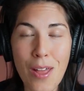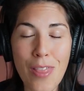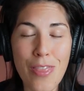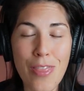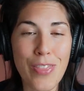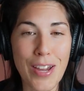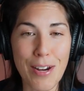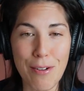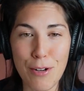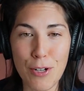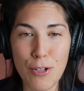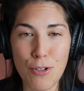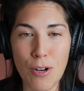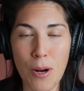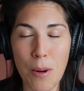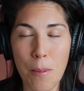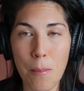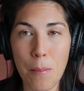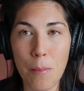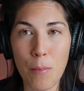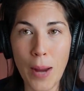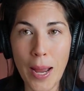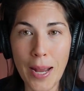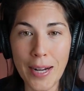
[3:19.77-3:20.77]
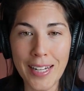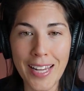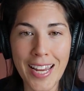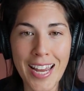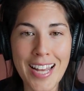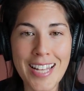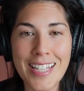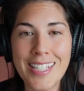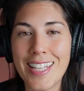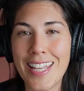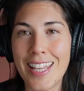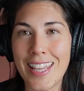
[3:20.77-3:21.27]
Thyroid Strong
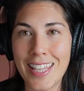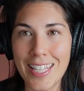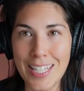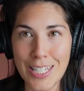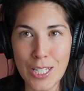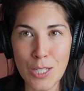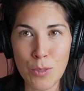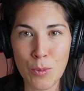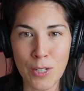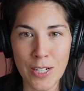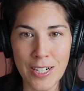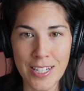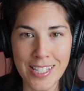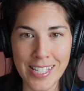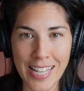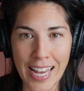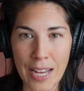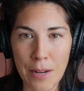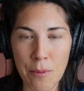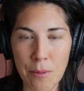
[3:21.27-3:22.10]
Podcast, this is where it's at.